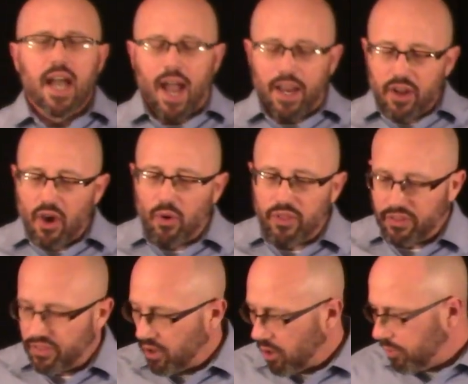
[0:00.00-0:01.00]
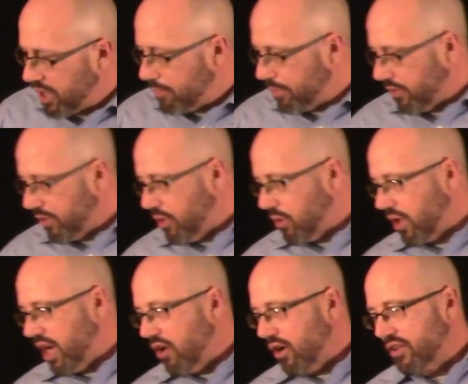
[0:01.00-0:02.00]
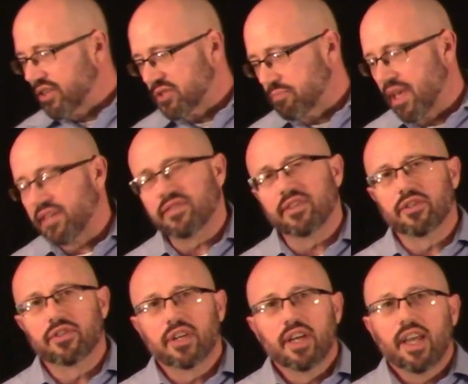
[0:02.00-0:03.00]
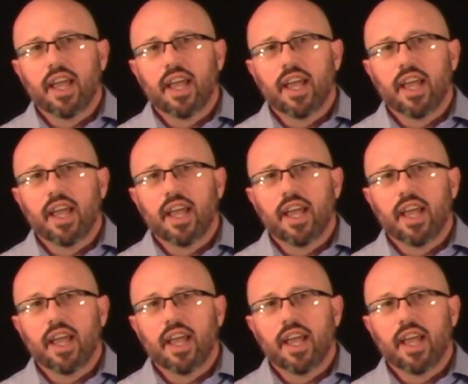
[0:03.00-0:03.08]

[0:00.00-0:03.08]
I know that there are people who are hearing this message